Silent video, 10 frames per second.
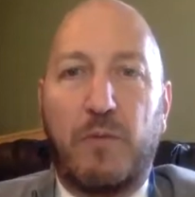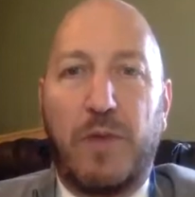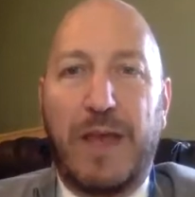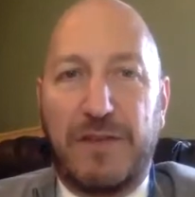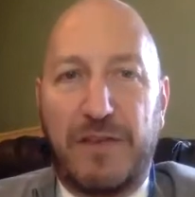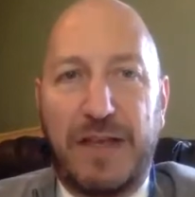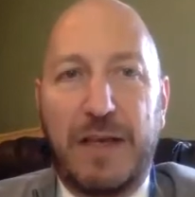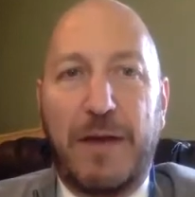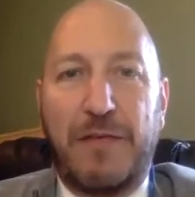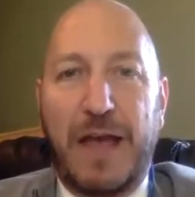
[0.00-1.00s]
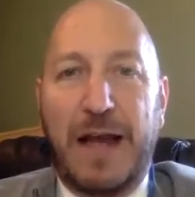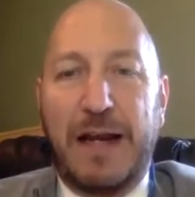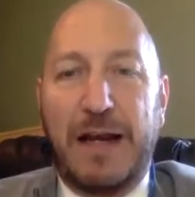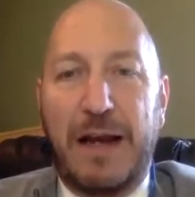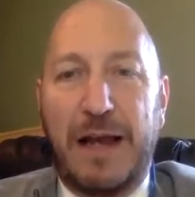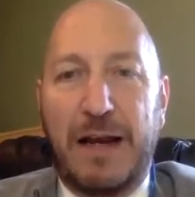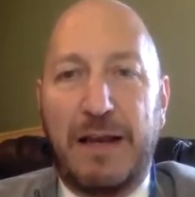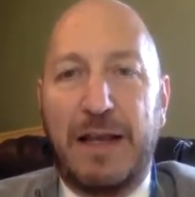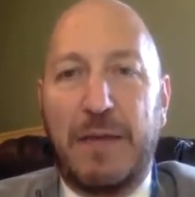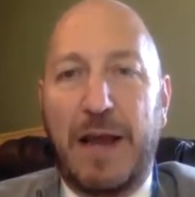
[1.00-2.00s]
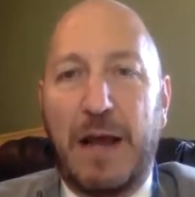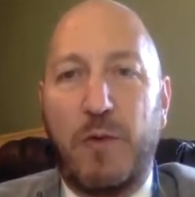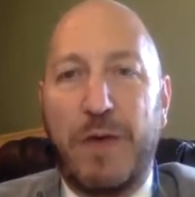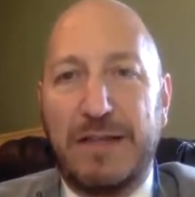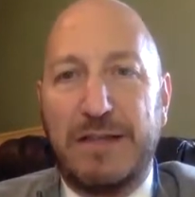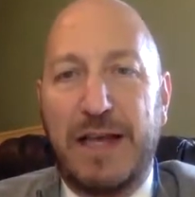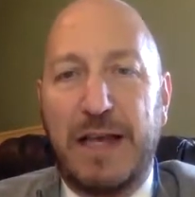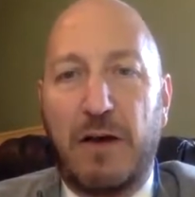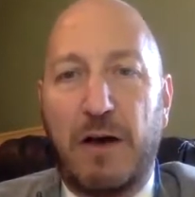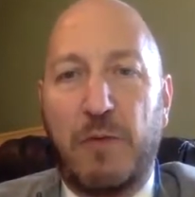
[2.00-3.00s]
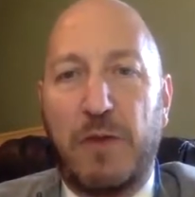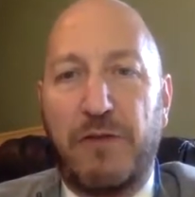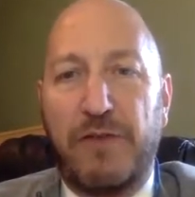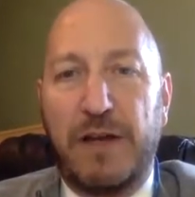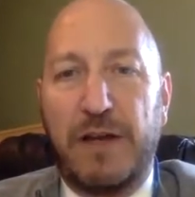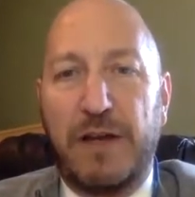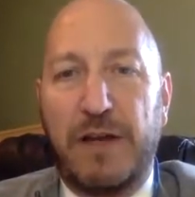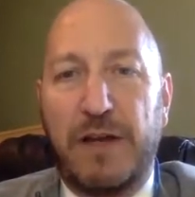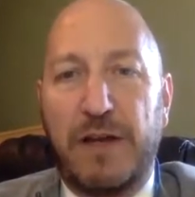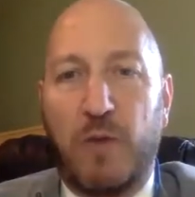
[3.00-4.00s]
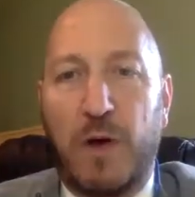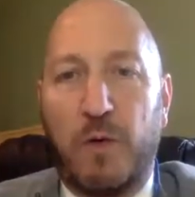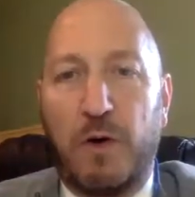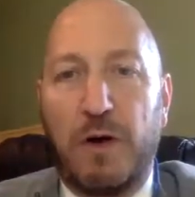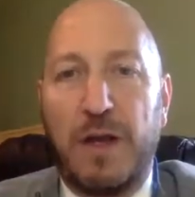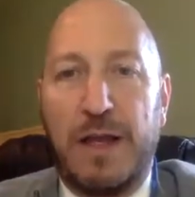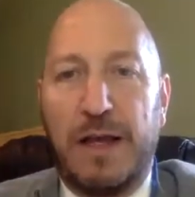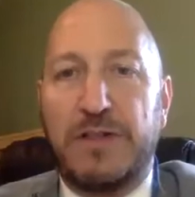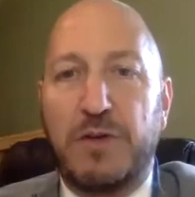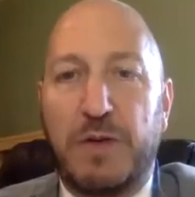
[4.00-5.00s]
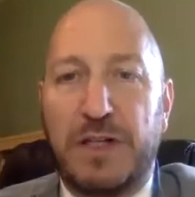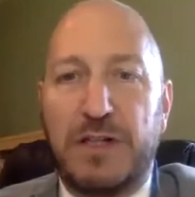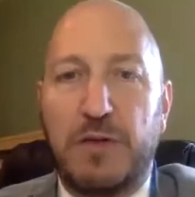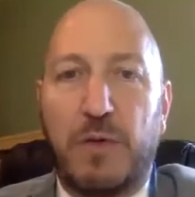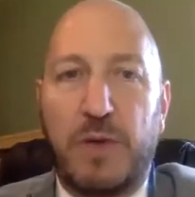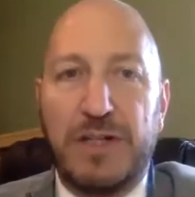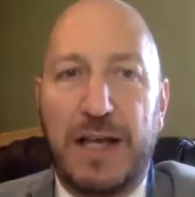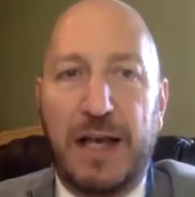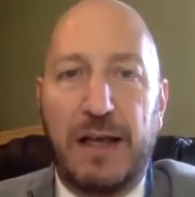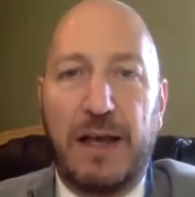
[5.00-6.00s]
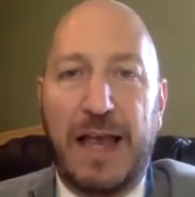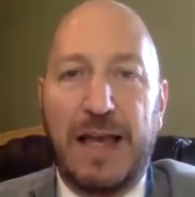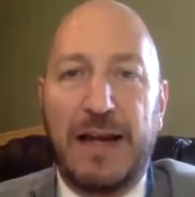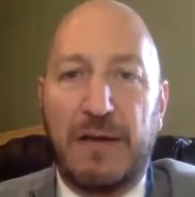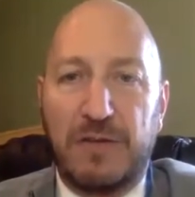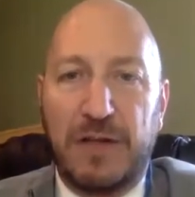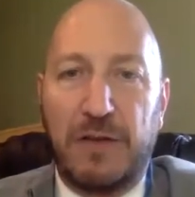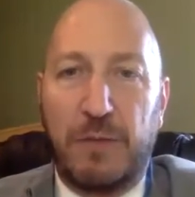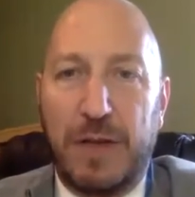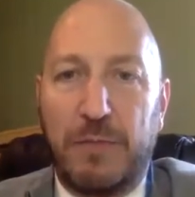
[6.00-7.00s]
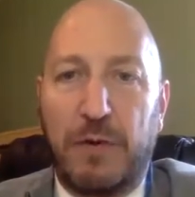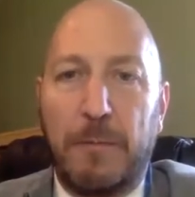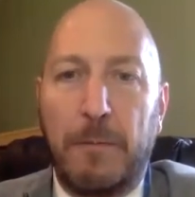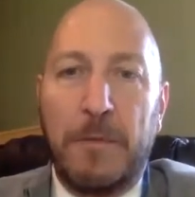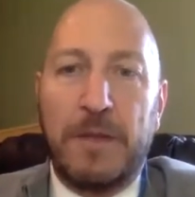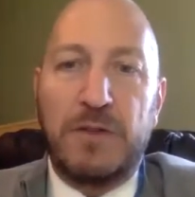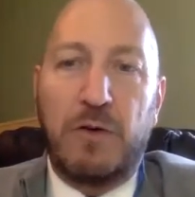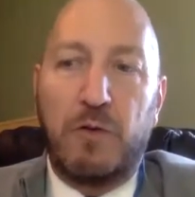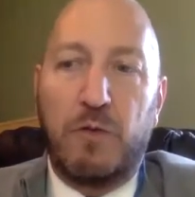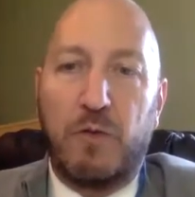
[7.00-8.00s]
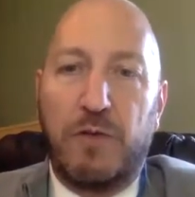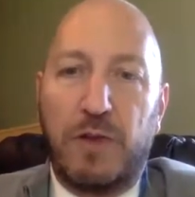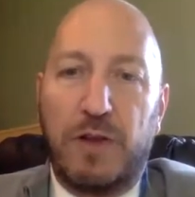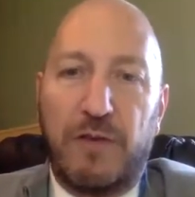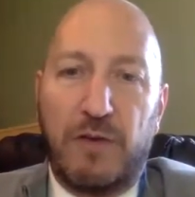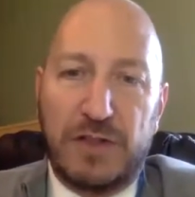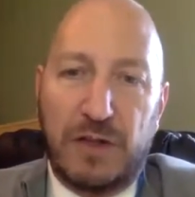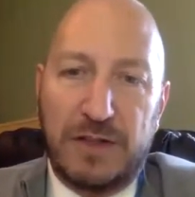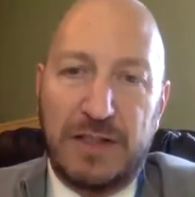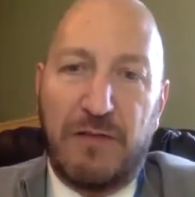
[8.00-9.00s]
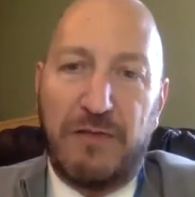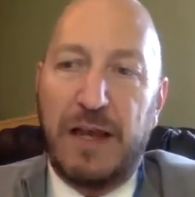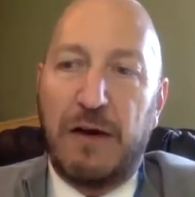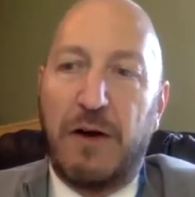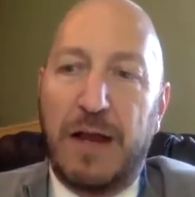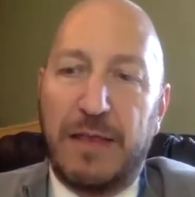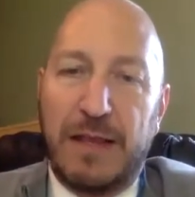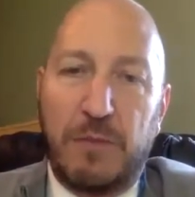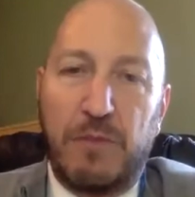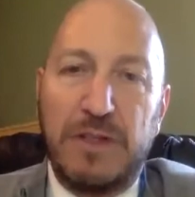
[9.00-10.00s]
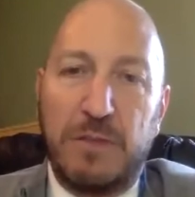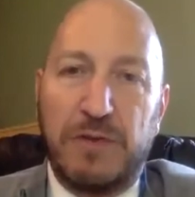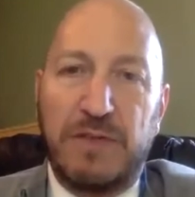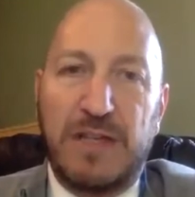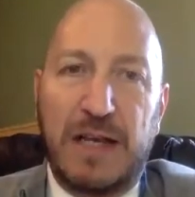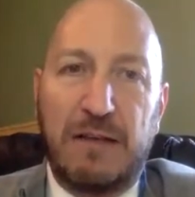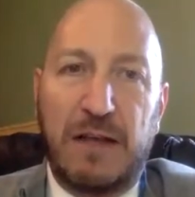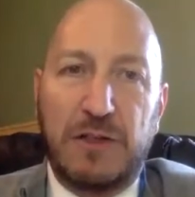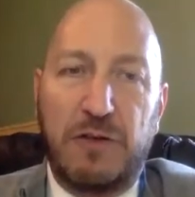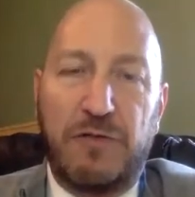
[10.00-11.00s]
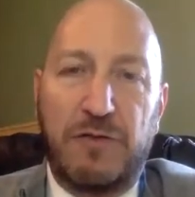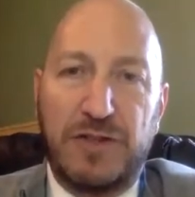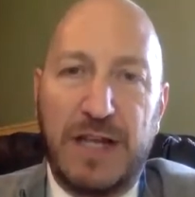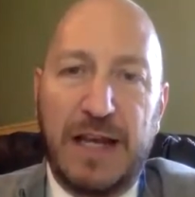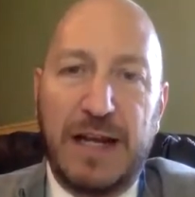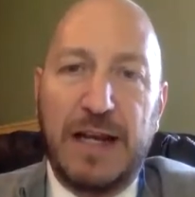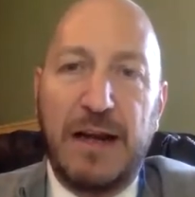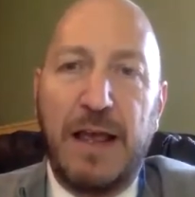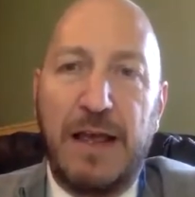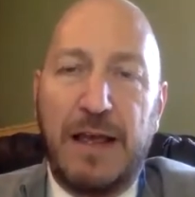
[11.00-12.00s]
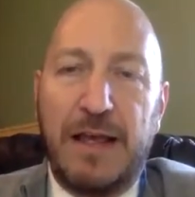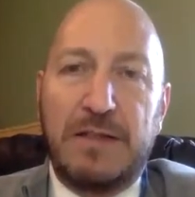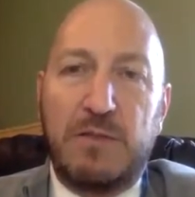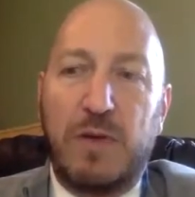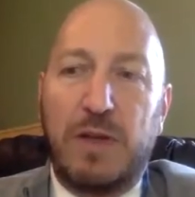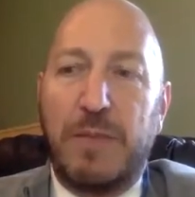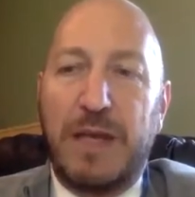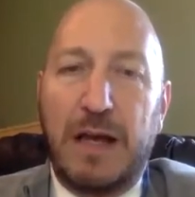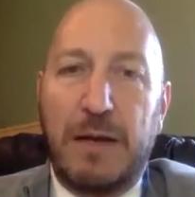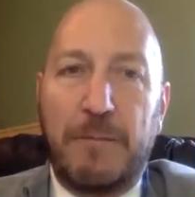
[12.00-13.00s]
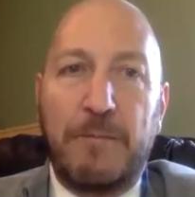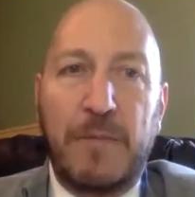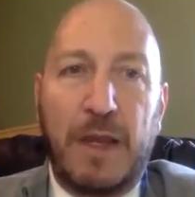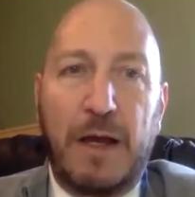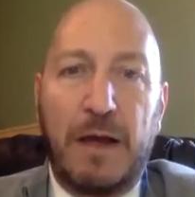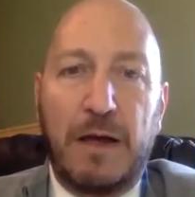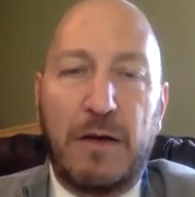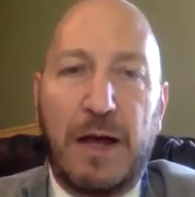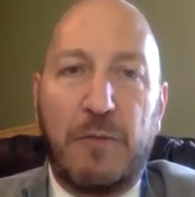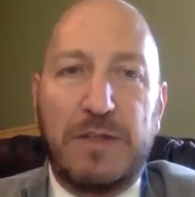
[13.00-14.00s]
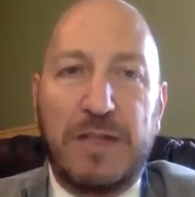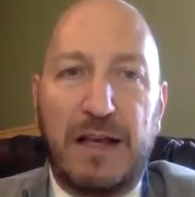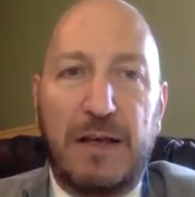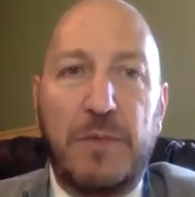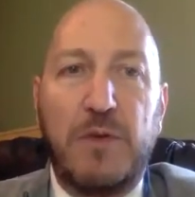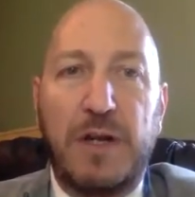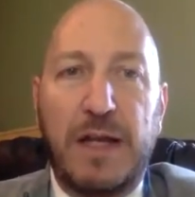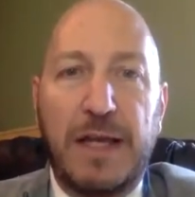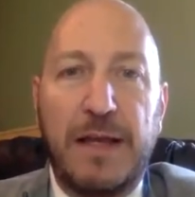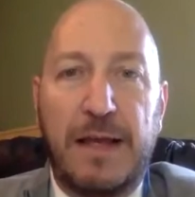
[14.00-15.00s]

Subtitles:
have to think about that and think about how we can stay calm with our feet on the ground while we're attuning to and reaching a hand out to other people. So we've really focused on self-care and then the principles of psychological first aid, and it's really become, I would say, a community